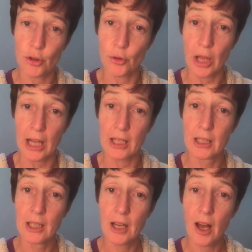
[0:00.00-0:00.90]
do that.
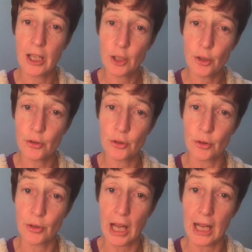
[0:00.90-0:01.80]
I could
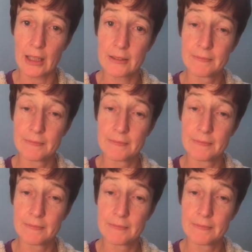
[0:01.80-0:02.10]
do that.